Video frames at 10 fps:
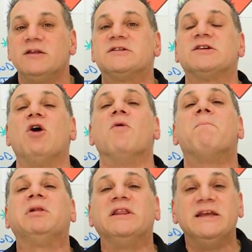So
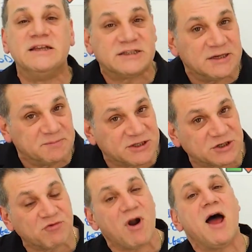please
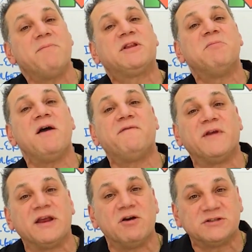subscribe to my
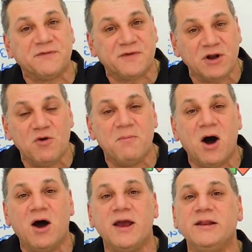videos if you don't
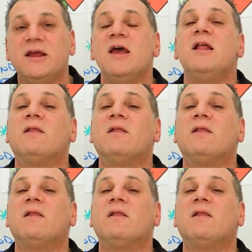mind.